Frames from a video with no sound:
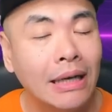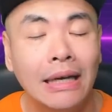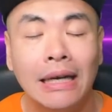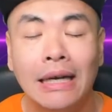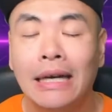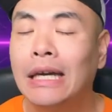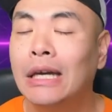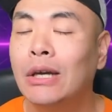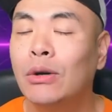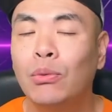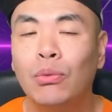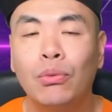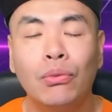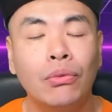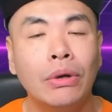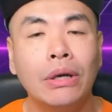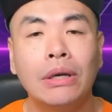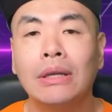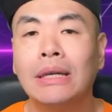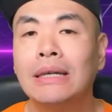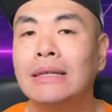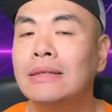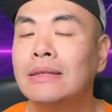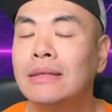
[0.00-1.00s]
he
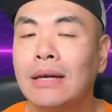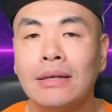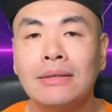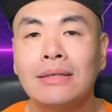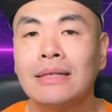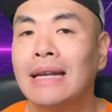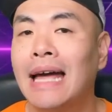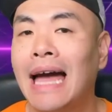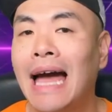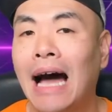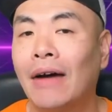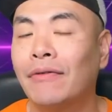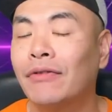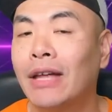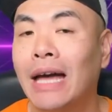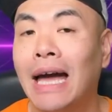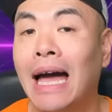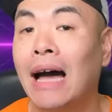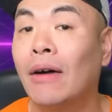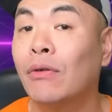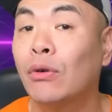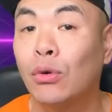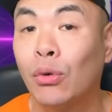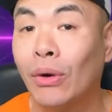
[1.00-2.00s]
really doesn't have to
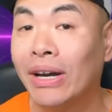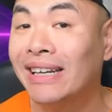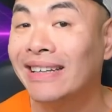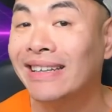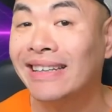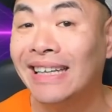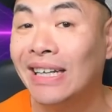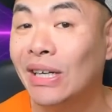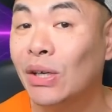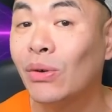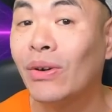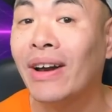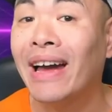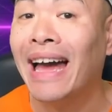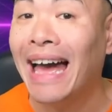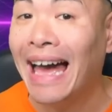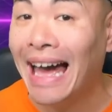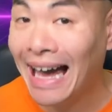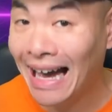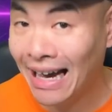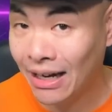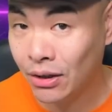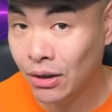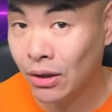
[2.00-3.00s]
have great gear
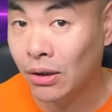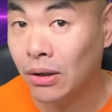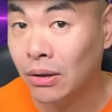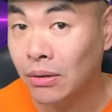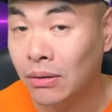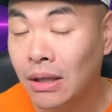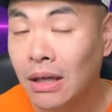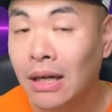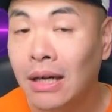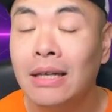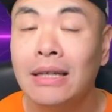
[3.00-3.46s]
at all.